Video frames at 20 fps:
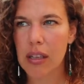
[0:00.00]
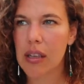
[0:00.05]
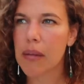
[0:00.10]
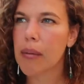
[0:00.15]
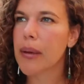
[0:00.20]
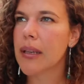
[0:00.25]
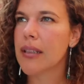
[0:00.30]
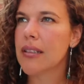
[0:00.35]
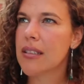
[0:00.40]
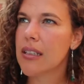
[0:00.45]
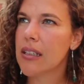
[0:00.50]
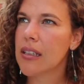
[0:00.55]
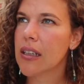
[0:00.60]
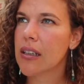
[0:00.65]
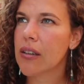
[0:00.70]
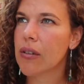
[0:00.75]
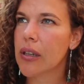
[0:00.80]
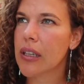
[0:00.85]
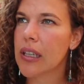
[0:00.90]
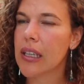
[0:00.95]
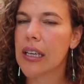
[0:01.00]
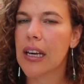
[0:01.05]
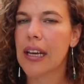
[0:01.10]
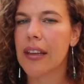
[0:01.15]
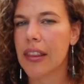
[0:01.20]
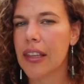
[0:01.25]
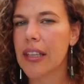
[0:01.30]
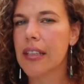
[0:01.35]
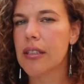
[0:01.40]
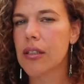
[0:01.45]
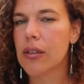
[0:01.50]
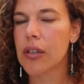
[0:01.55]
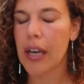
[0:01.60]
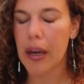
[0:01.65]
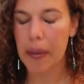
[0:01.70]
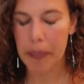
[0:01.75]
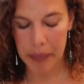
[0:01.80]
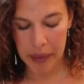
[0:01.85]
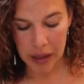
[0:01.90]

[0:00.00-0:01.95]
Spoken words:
Am I saying that correctly? I think so, yeah.